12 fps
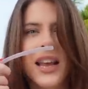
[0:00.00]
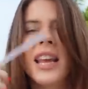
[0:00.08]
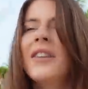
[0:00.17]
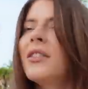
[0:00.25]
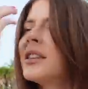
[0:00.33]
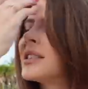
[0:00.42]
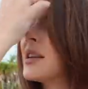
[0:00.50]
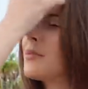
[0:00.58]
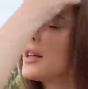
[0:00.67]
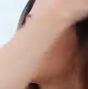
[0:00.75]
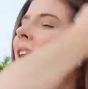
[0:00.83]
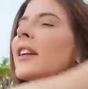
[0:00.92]
even
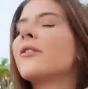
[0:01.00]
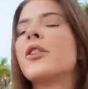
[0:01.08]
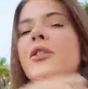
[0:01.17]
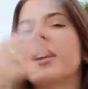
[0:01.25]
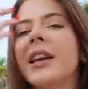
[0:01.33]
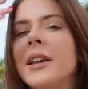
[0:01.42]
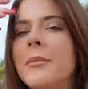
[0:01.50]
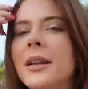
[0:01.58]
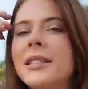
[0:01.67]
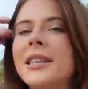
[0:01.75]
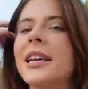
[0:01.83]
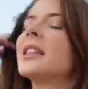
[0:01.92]
something kind of green and
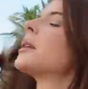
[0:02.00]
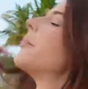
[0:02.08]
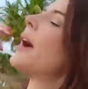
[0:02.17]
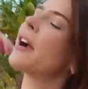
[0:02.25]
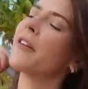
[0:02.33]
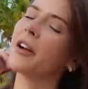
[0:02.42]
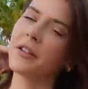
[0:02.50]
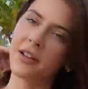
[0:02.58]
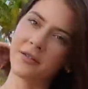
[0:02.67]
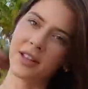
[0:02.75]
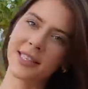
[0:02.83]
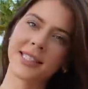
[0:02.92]
minty in the background
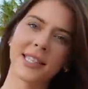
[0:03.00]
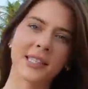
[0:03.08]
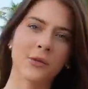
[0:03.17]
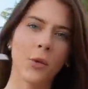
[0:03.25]
of this as